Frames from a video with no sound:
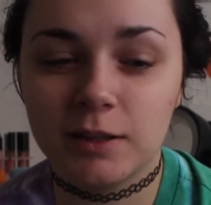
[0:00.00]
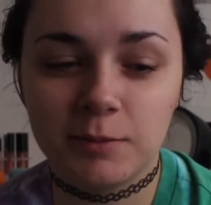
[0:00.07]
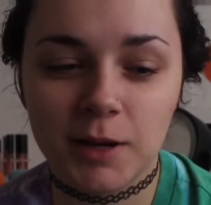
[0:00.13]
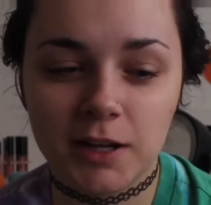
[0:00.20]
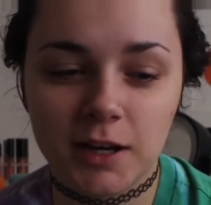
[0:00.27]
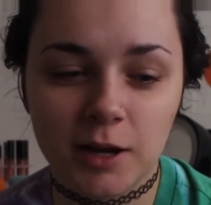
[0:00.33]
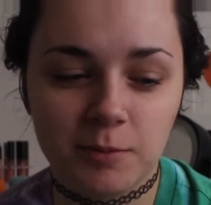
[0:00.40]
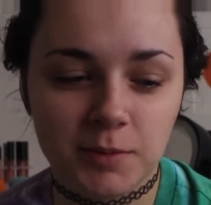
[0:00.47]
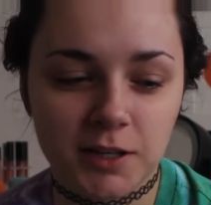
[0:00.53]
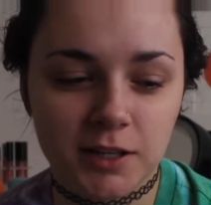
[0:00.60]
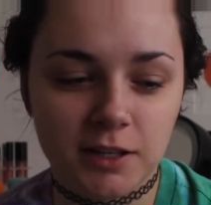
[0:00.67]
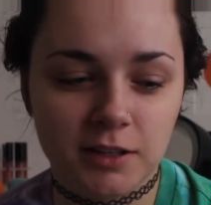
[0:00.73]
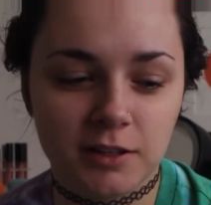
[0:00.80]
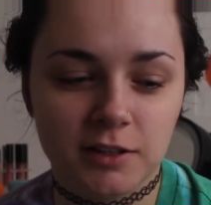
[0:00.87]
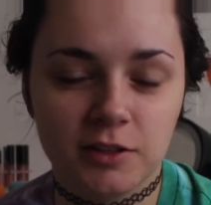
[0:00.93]
They might not
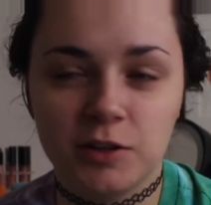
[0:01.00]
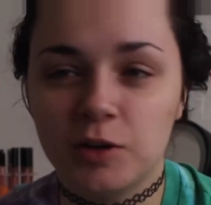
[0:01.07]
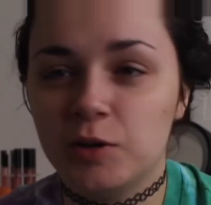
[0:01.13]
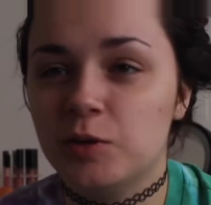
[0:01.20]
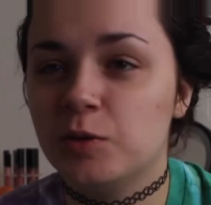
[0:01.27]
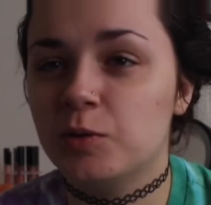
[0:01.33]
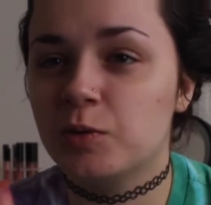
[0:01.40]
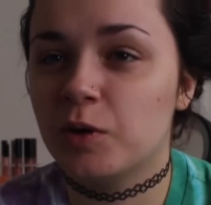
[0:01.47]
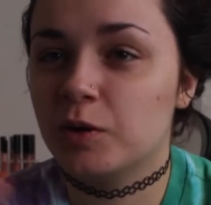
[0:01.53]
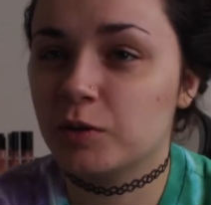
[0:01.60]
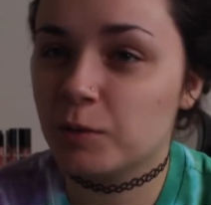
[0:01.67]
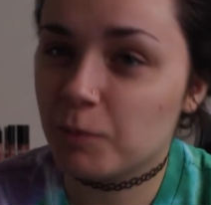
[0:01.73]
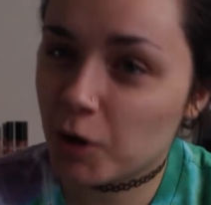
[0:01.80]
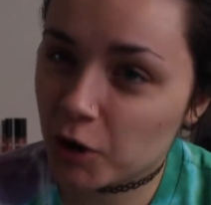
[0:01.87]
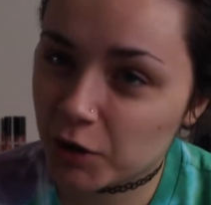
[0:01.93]
be new on
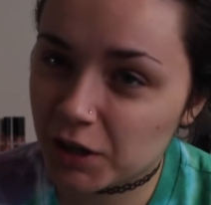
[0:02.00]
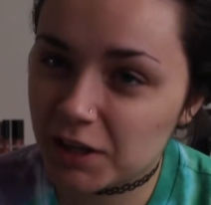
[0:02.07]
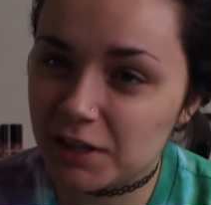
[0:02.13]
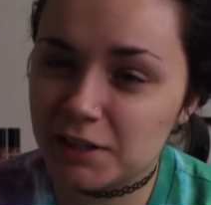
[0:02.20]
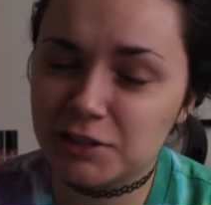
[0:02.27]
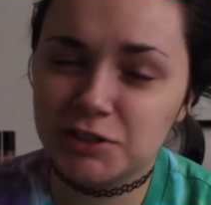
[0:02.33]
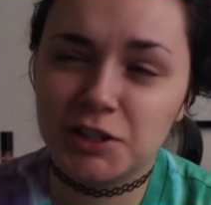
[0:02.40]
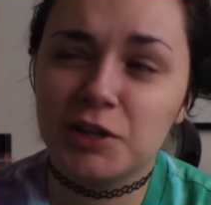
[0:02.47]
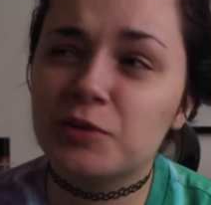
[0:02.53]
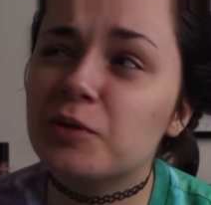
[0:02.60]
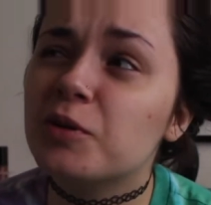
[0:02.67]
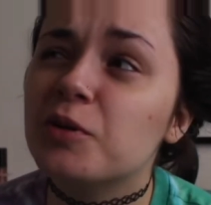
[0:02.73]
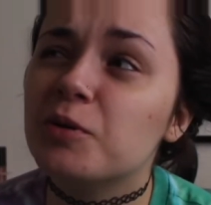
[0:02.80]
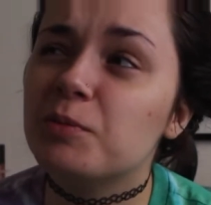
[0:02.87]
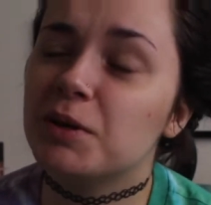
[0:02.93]
the market in
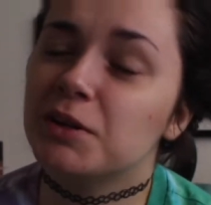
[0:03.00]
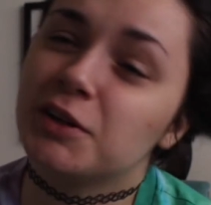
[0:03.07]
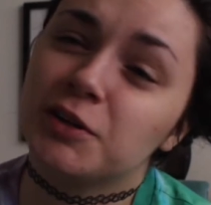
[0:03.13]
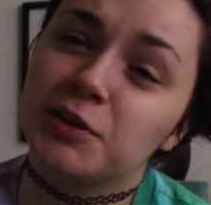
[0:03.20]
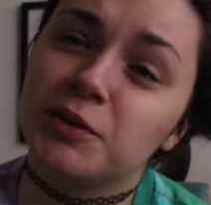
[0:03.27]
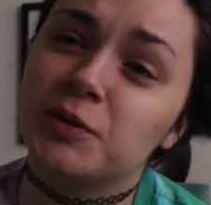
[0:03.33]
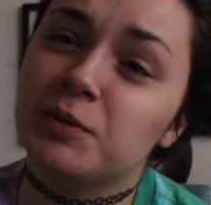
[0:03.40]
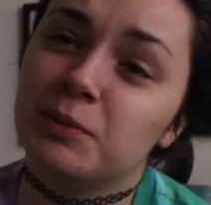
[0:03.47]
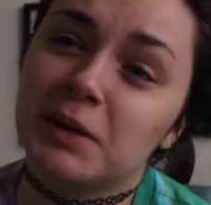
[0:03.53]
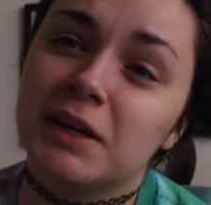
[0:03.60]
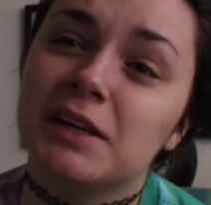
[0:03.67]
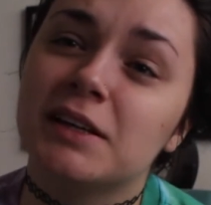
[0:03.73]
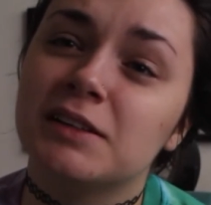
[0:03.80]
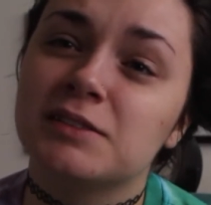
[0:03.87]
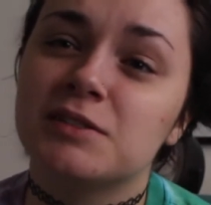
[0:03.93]
general, they're new to
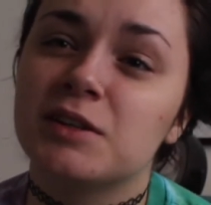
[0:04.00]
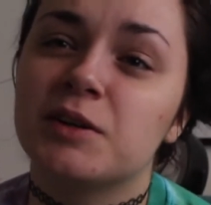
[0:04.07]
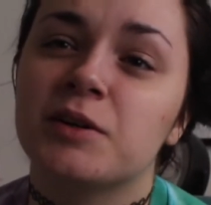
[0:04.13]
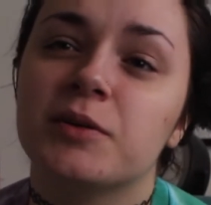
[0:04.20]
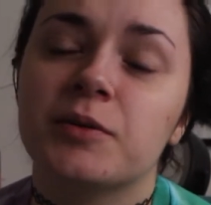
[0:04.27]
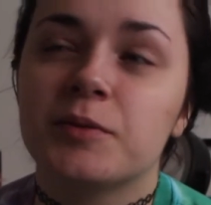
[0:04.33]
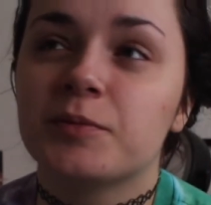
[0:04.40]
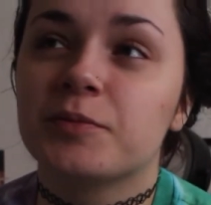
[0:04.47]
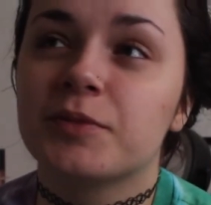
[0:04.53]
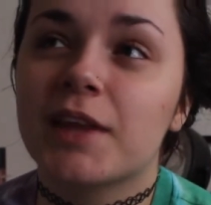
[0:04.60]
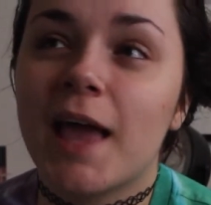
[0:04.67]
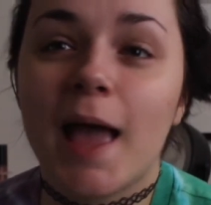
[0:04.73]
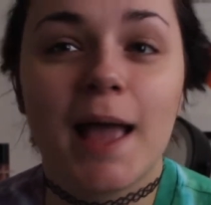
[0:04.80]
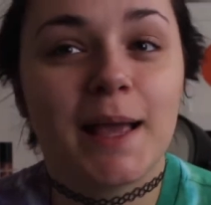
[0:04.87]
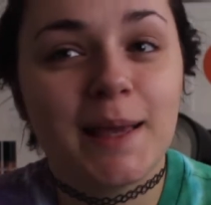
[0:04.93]
me, so
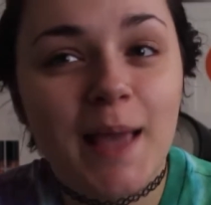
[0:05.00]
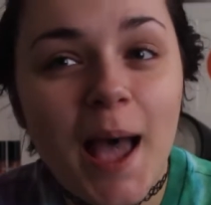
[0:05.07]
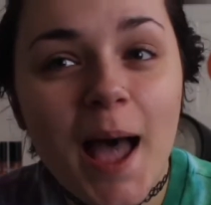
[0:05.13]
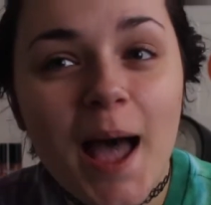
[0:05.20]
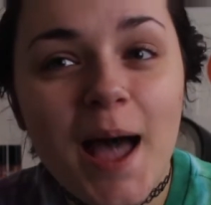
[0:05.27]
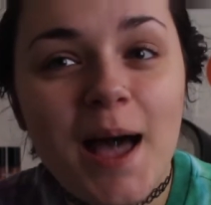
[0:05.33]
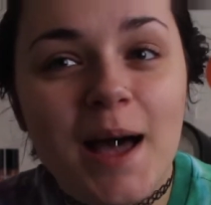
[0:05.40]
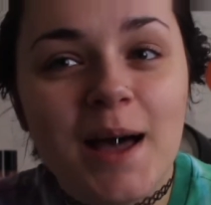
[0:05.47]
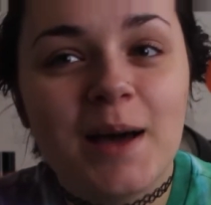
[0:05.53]
yeah.